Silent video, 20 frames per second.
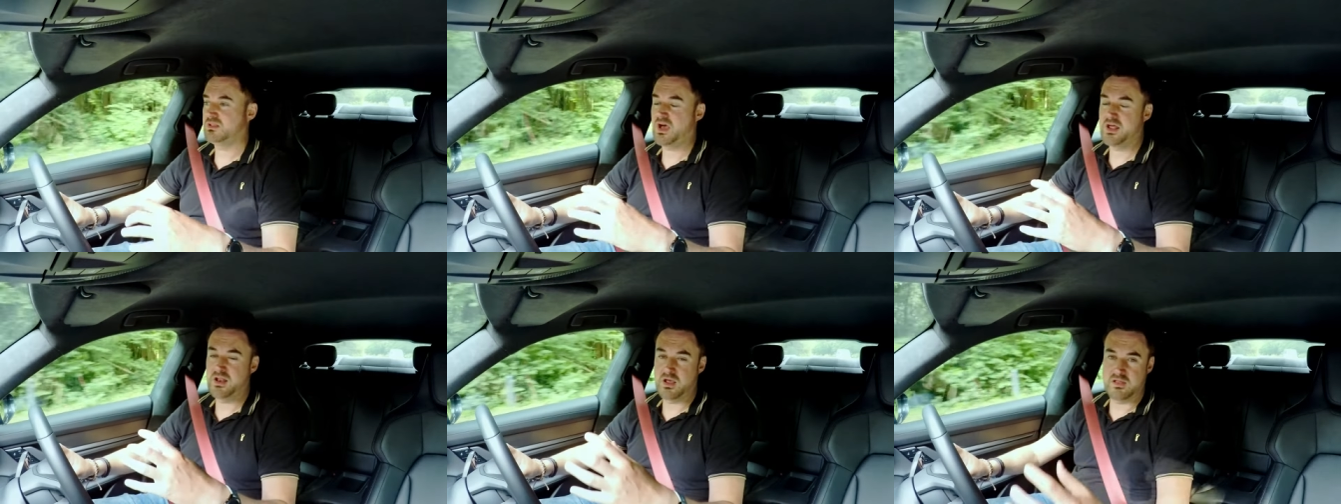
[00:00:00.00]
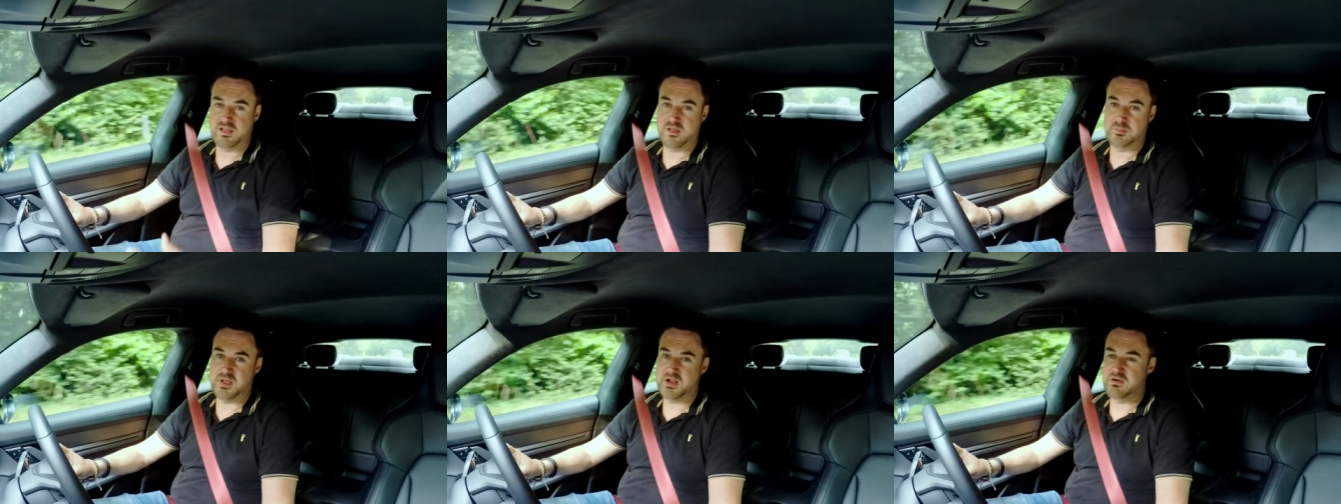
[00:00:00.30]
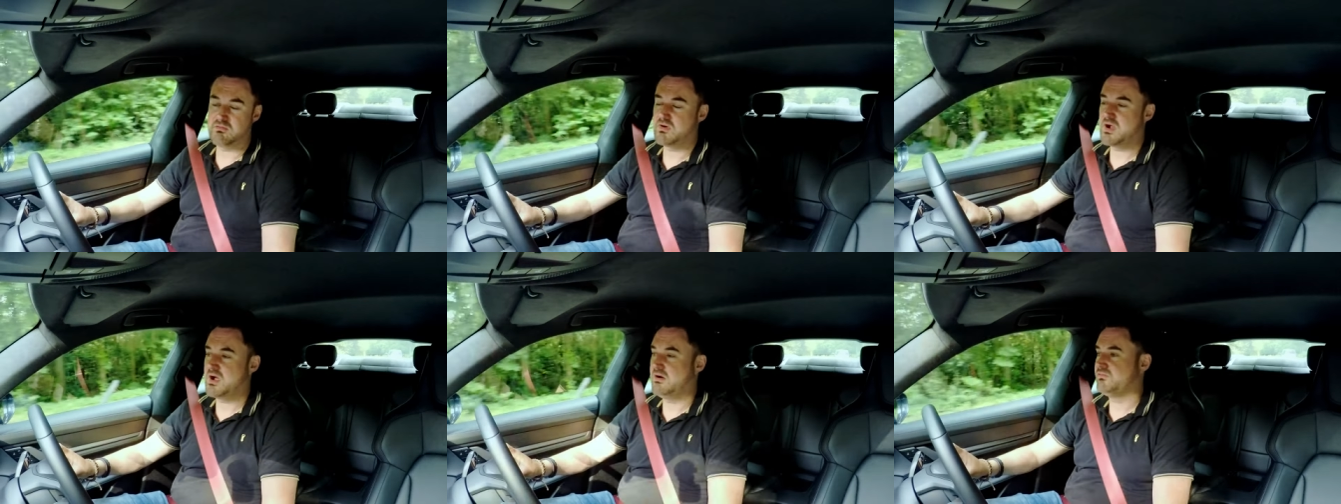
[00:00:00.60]
I know they've been
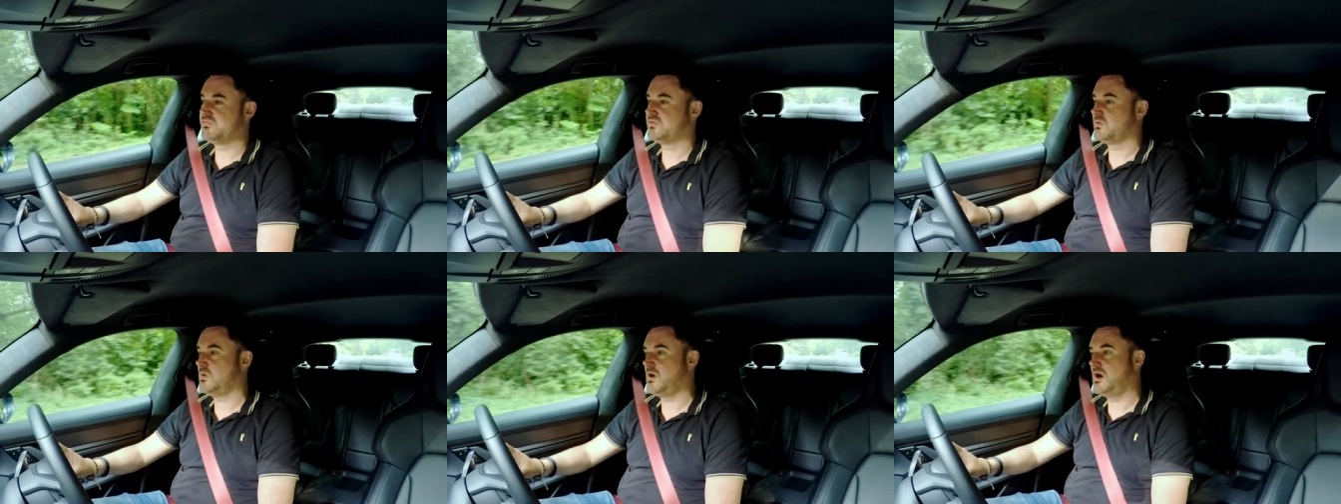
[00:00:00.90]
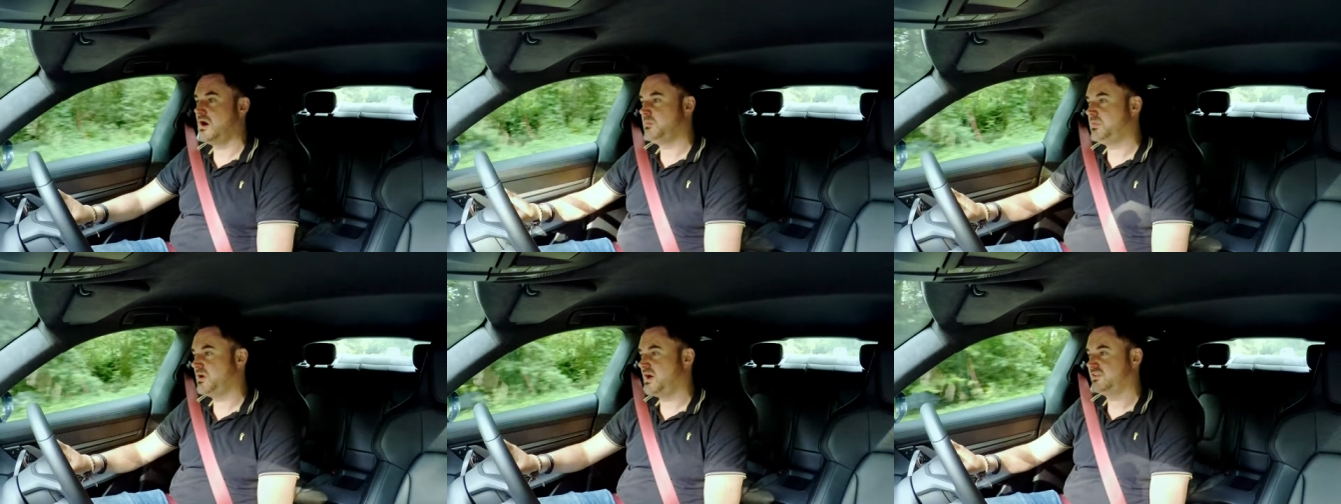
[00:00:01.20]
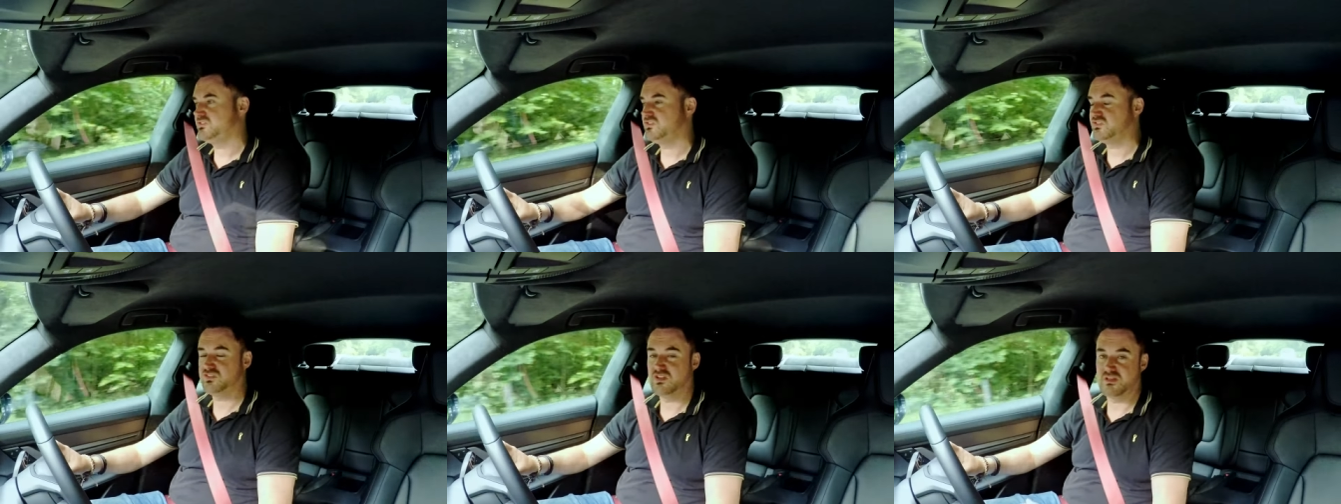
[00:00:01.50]
around for a while, but
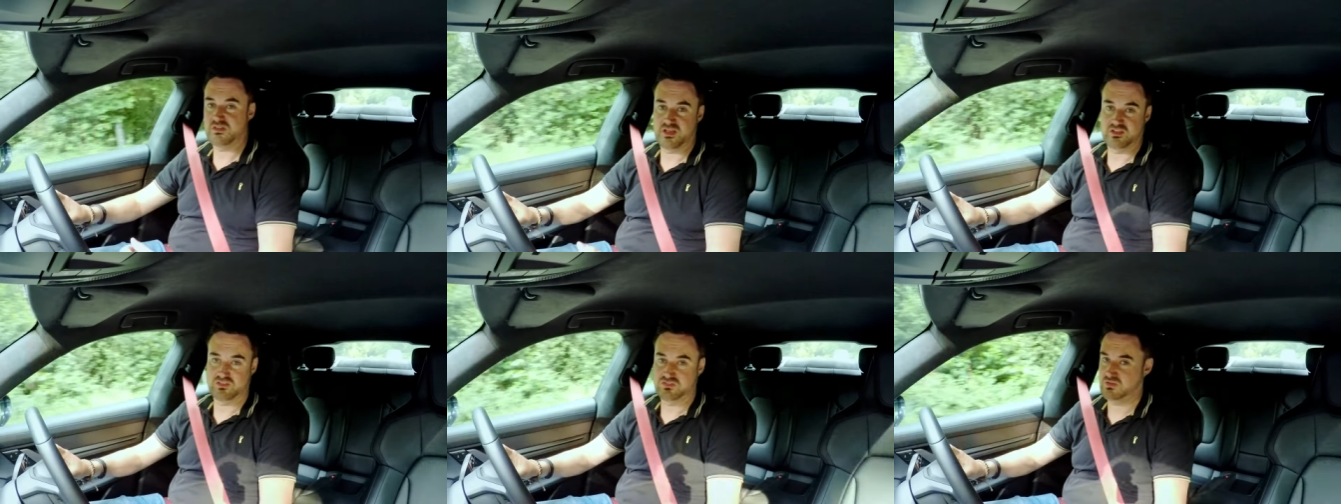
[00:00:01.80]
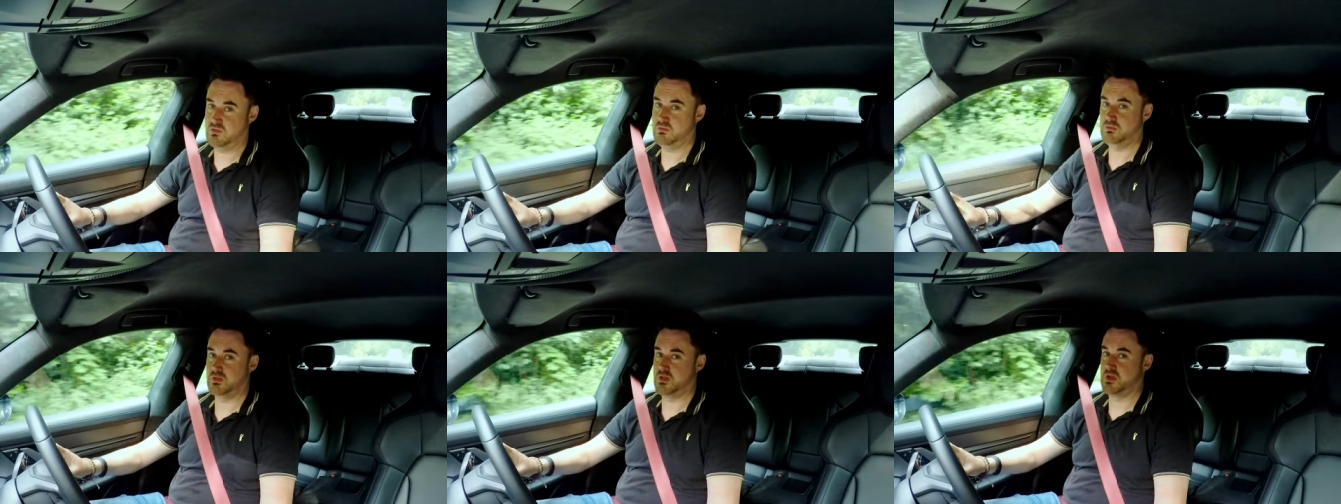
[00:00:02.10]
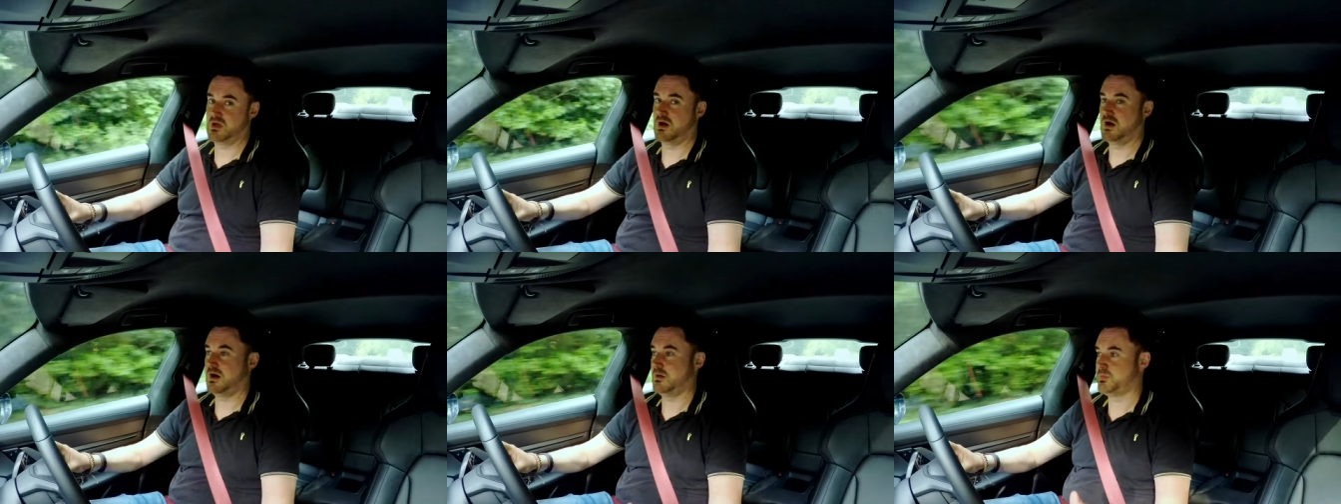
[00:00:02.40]
I just think they suit the
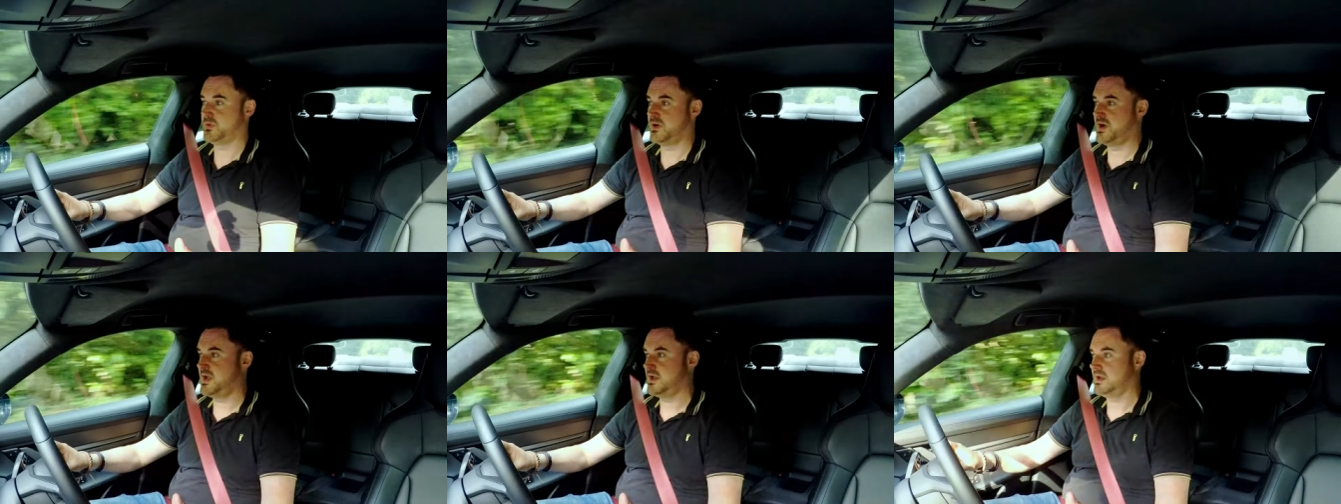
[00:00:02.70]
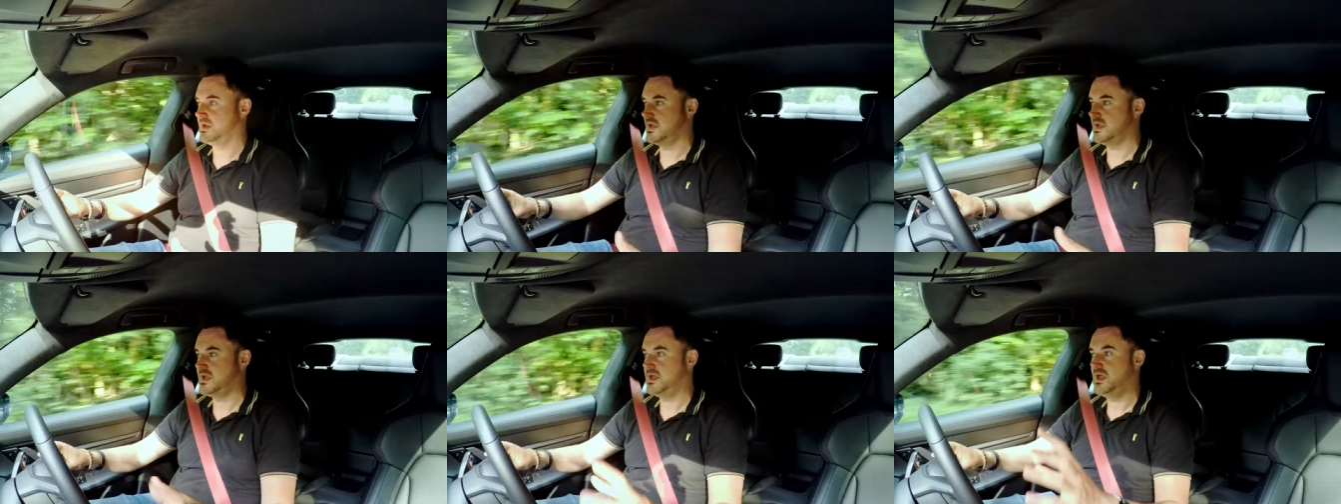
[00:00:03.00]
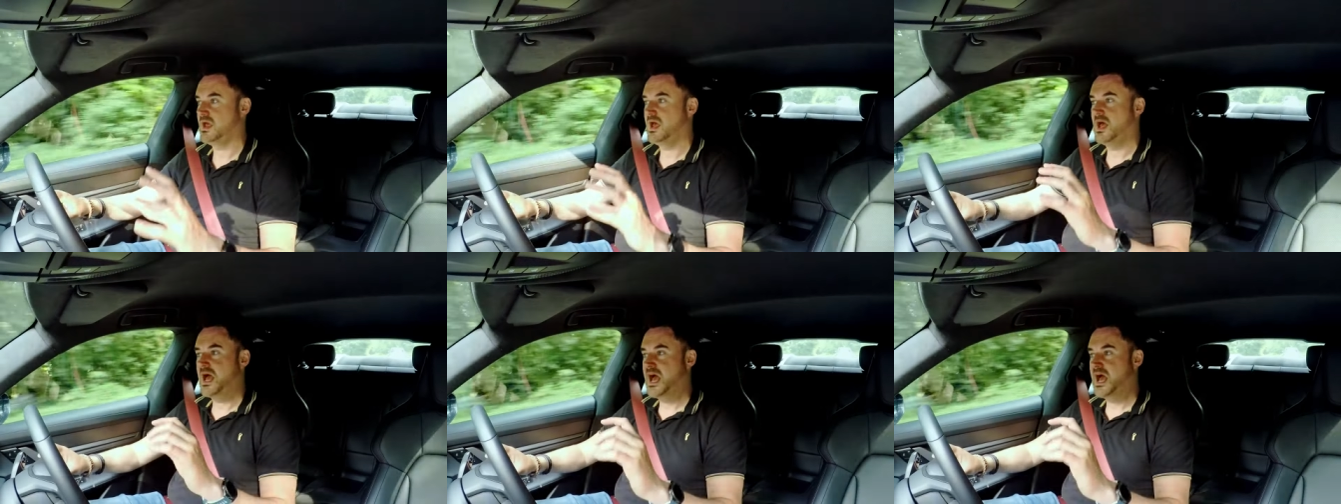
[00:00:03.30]
car brilliantly,